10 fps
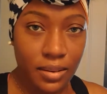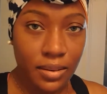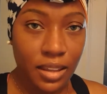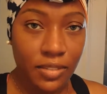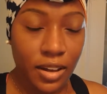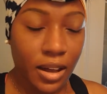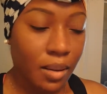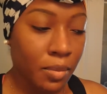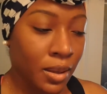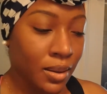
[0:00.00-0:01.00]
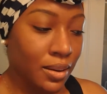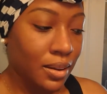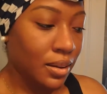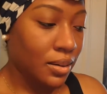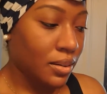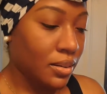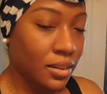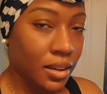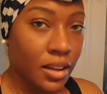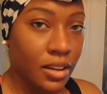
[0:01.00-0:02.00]
leave a comment and
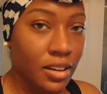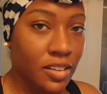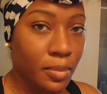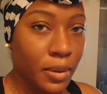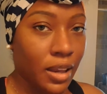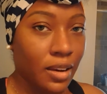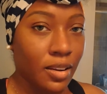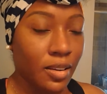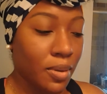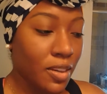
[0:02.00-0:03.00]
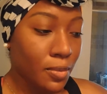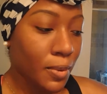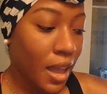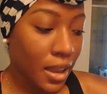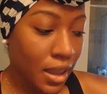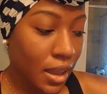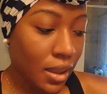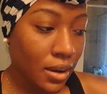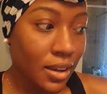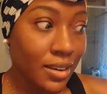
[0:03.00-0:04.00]
I'll explain the best way I can
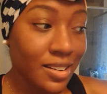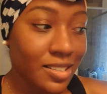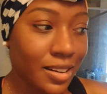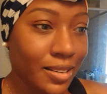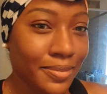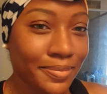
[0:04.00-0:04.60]
in detail.